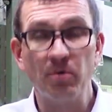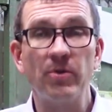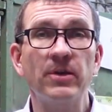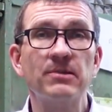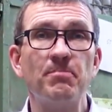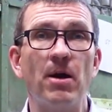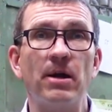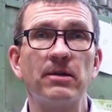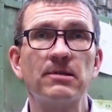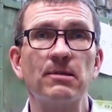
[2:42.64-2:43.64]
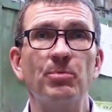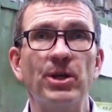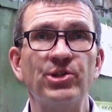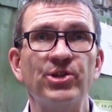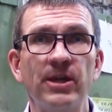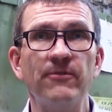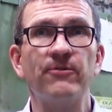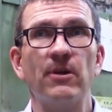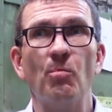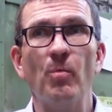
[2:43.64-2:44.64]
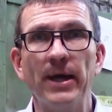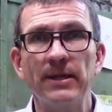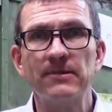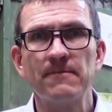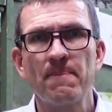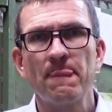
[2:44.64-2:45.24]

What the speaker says: this part, we achieved a weight